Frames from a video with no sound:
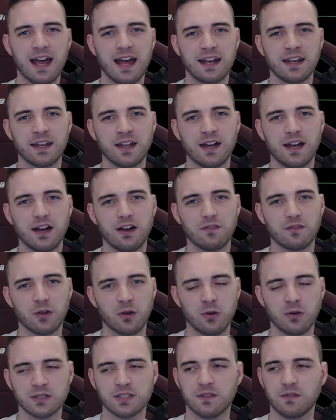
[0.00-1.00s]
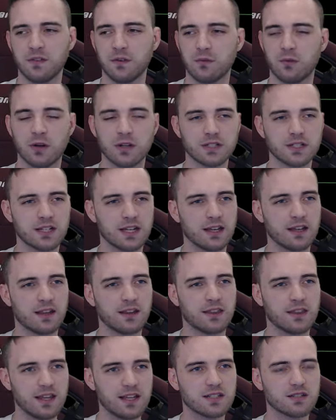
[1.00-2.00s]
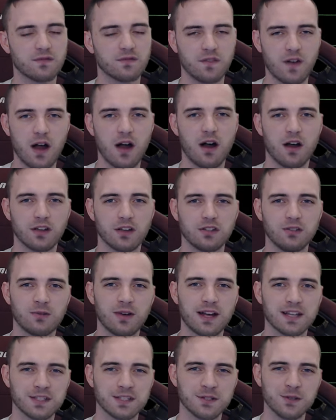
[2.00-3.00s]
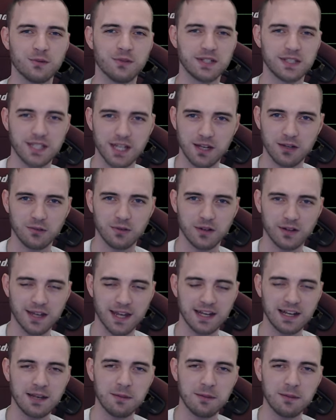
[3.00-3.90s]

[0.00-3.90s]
And uh, of course, if you've watched it this far, you guys know the deal, okay?